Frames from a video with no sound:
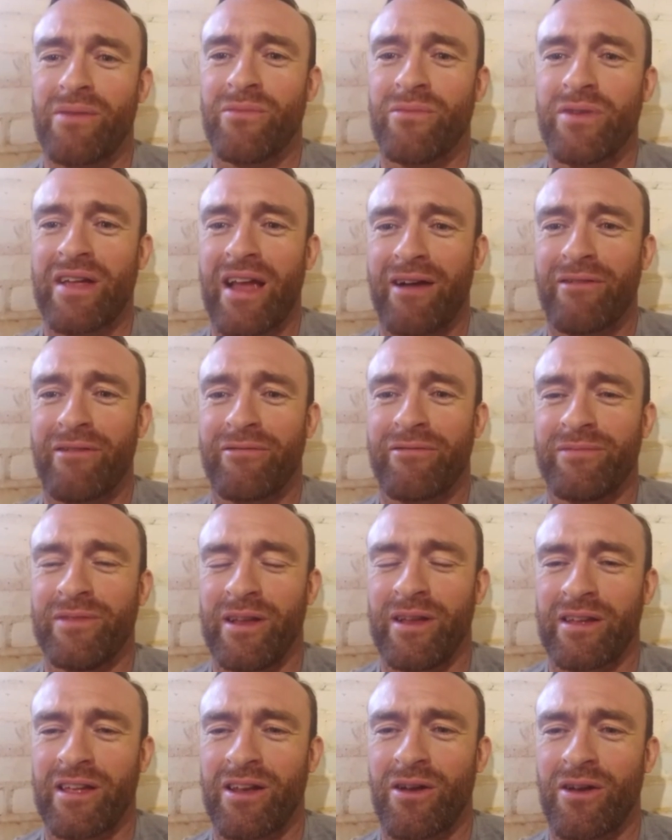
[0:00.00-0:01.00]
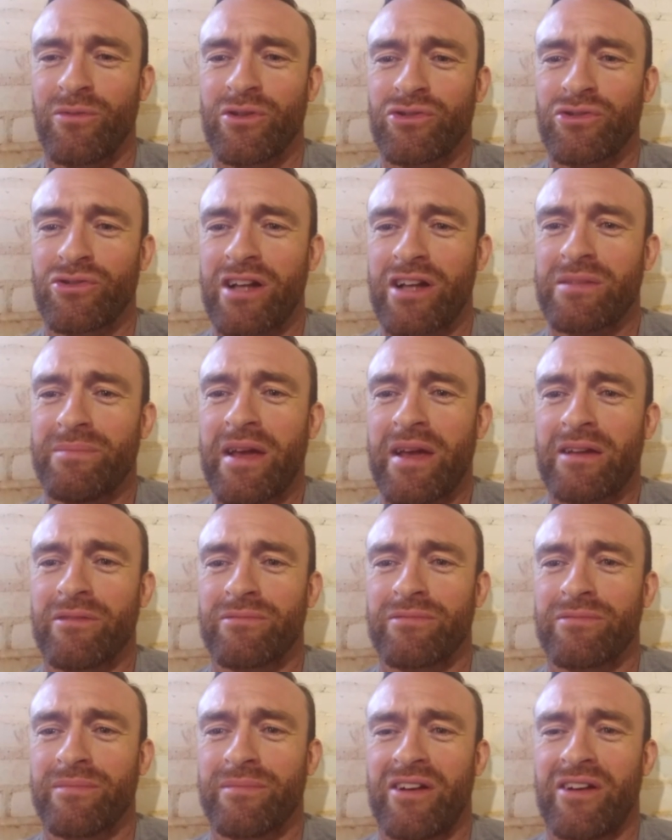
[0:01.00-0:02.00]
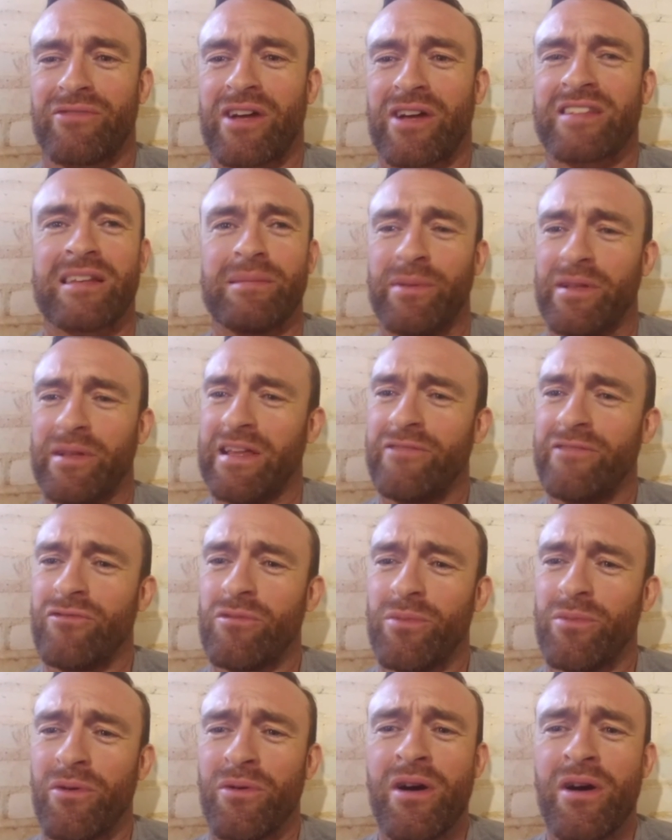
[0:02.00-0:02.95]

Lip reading: have, like, you know, we tried to make wrestling believable.